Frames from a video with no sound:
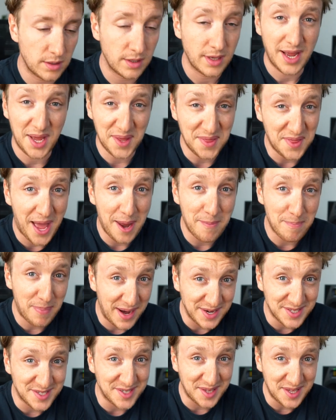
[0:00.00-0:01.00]
And that
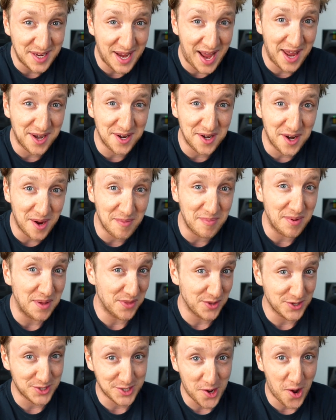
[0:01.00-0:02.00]
basically ended up in
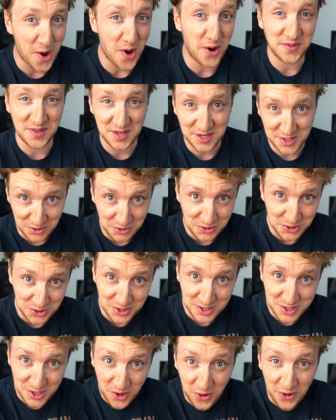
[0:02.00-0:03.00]
the song that you
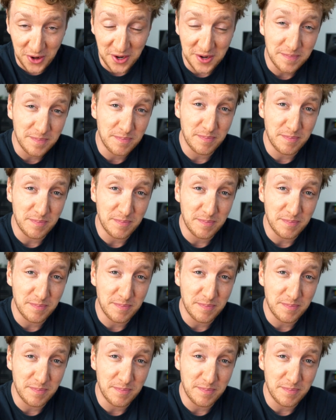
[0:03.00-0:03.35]
just heard.